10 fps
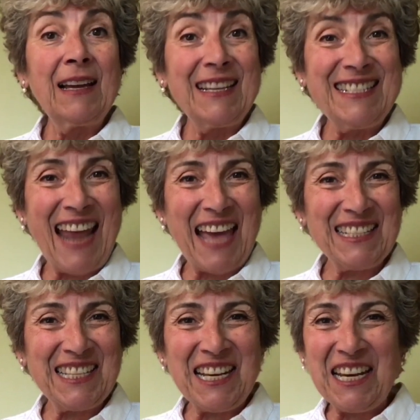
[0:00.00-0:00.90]

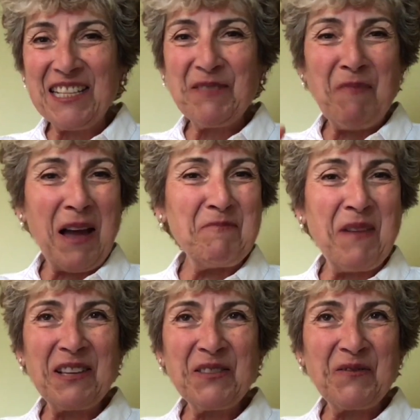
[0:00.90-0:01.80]
Nancy is my
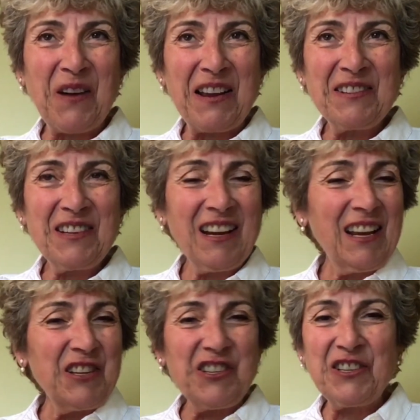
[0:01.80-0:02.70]
best friend.
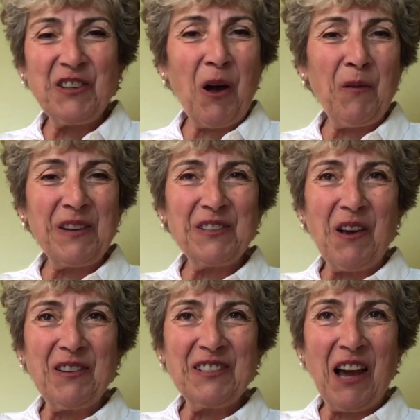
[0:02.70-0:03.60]
She's always
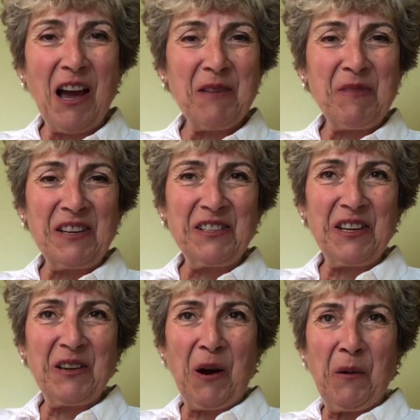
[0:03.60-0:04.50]
on time,
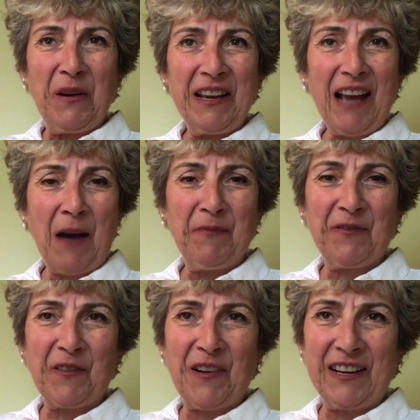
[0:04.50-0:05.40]
easygoing, up
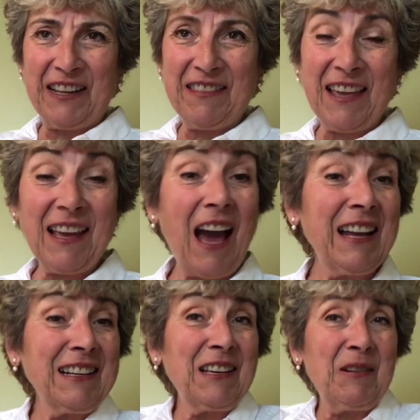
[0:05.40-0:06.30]
for anything,
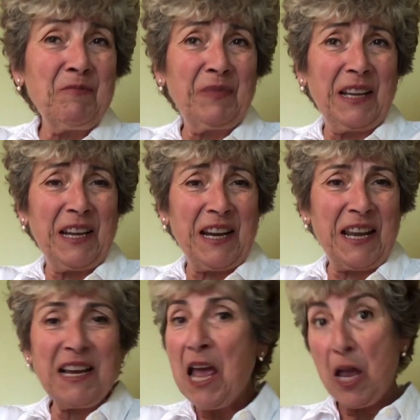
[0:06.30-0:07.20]

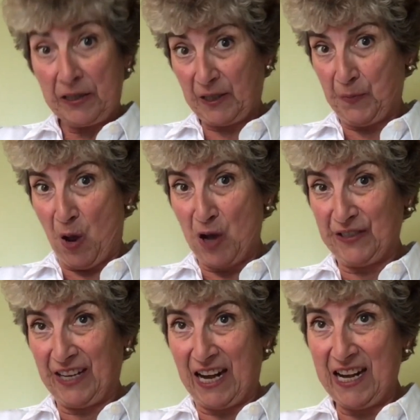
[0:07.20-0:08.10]
uncomplaining,
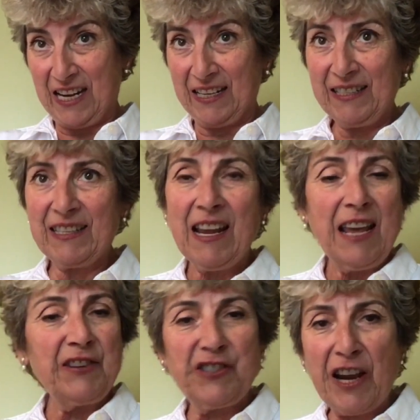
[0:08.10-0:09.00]
spontaneous,
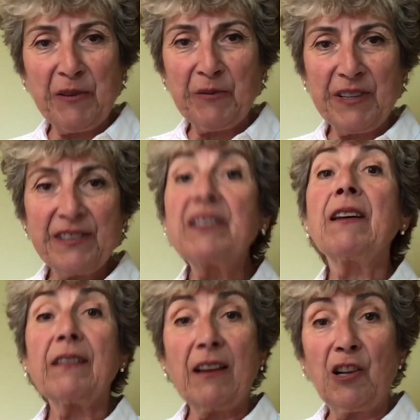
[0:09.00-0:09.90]
generous,
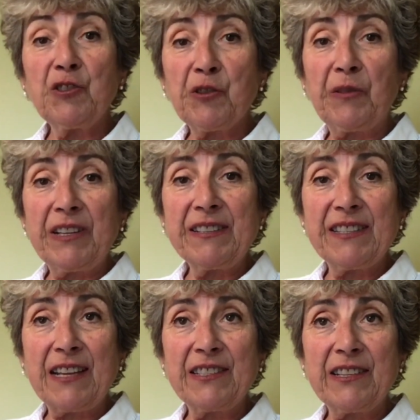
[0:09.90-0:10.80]
culturally
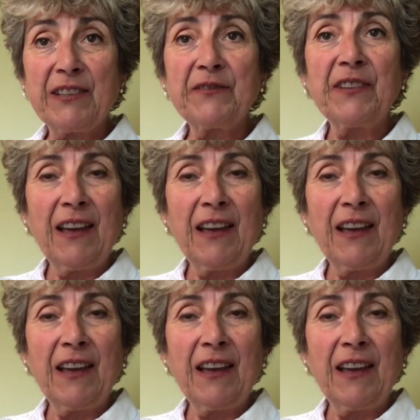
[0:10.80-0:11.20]
sensitive,